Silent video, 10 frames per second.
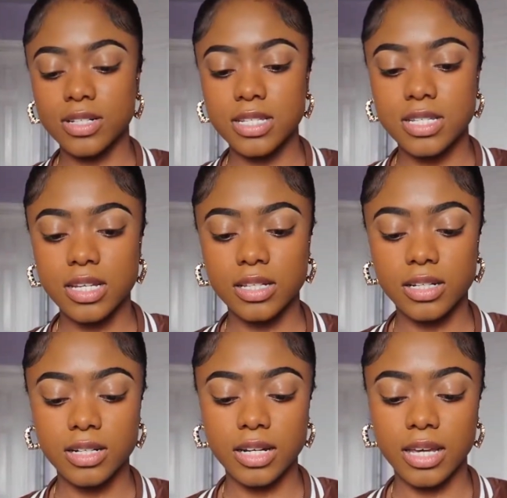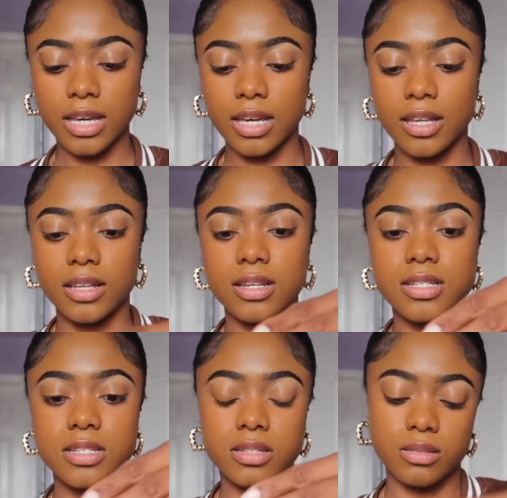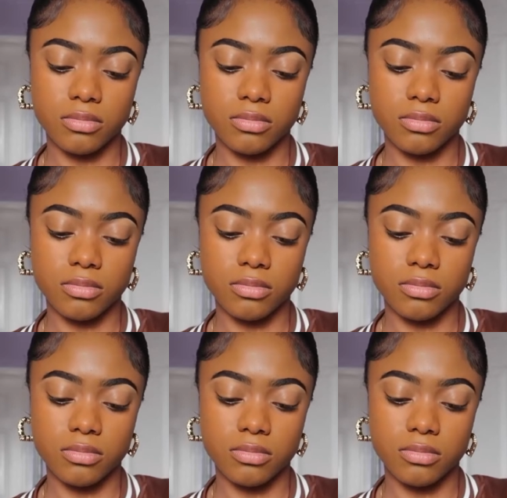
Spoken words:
concealer, and this is